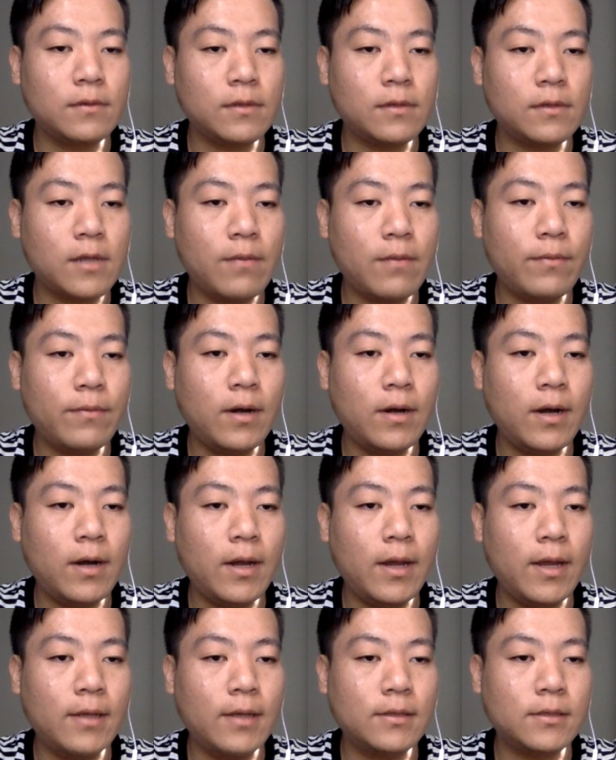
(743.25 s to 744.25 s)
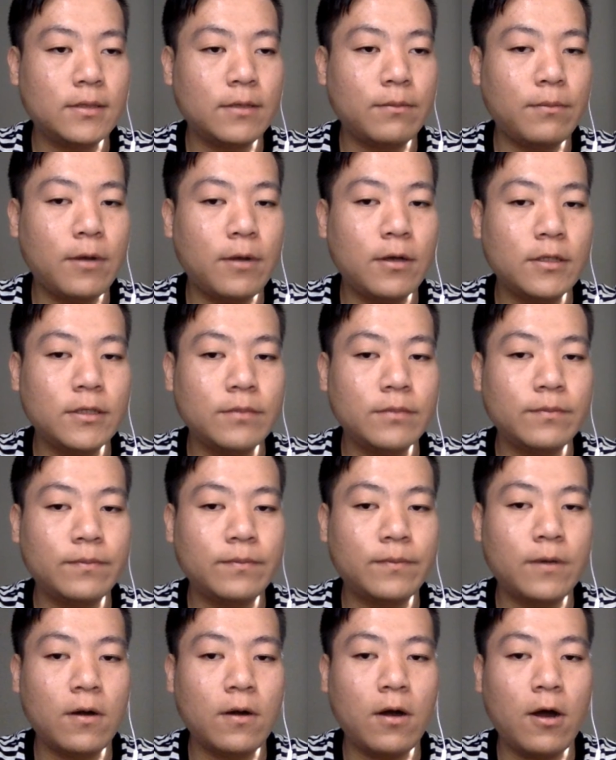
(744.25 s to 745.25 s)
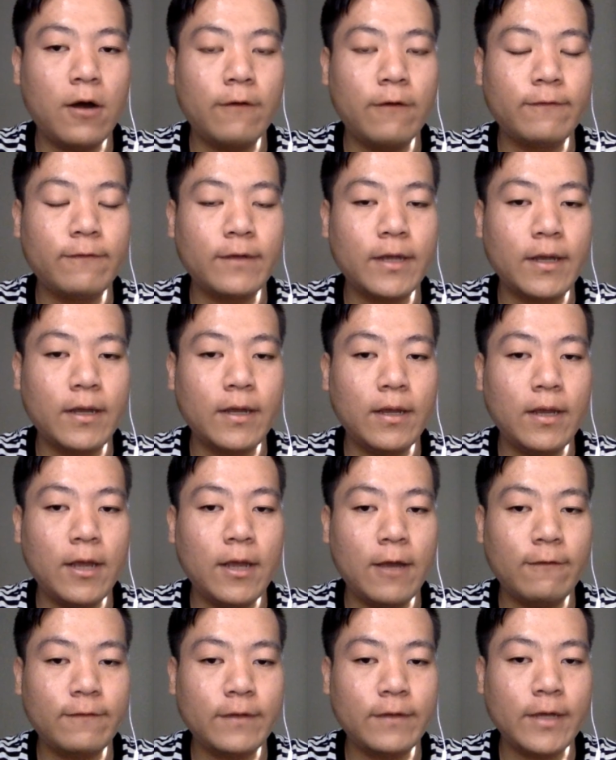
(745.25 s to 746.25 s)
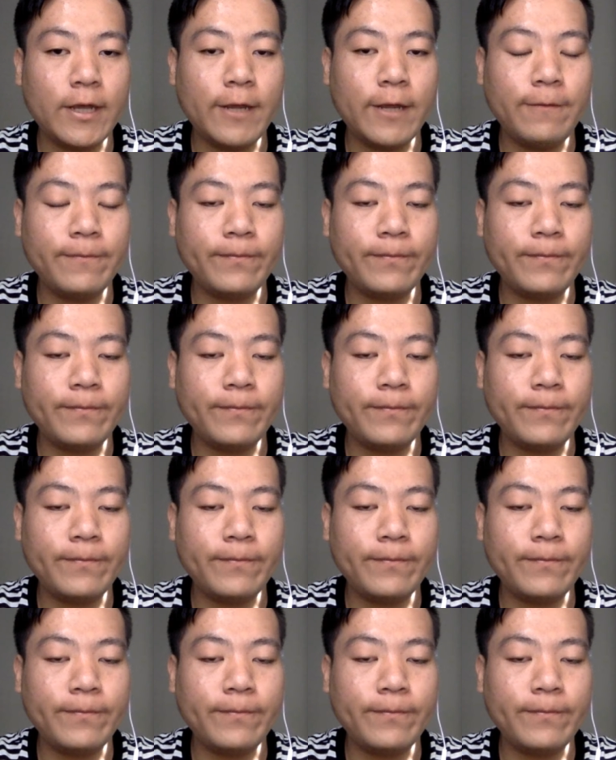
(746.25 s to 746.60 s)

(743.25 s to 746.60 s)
number is a multiple of Fk.